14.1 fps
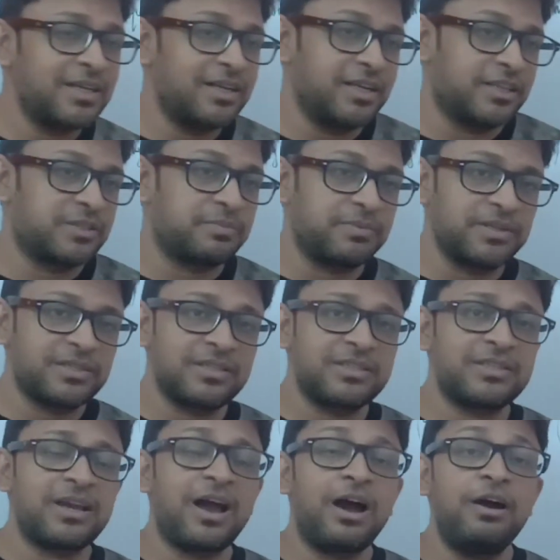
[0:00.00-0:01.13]
It
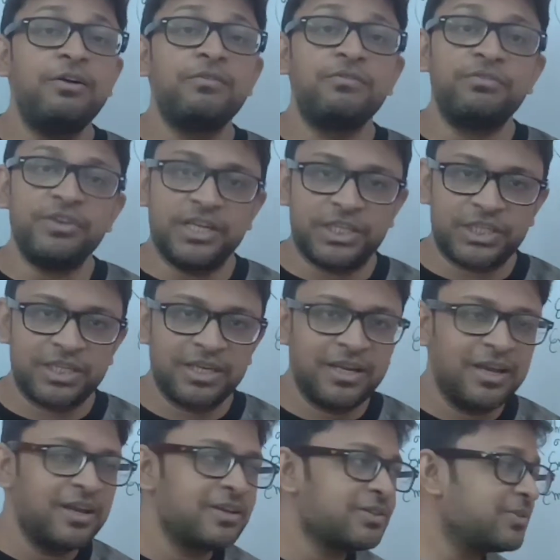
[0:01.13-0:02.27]
expresses a wish.
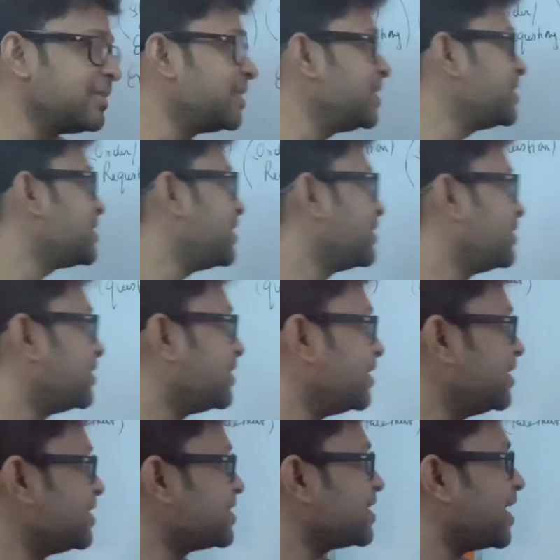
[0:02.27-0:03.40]
So these are the
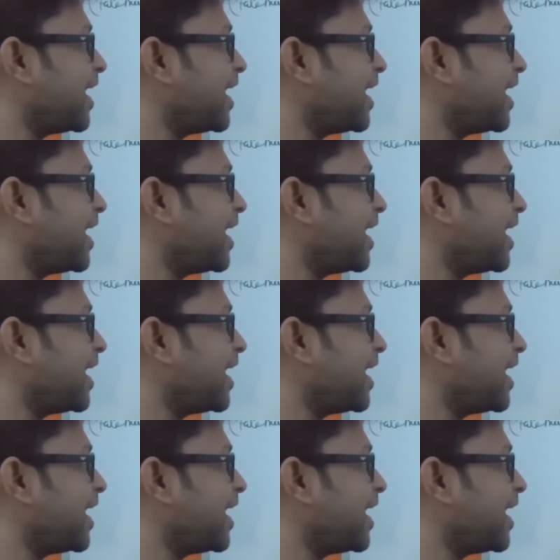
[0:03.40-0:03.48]
things.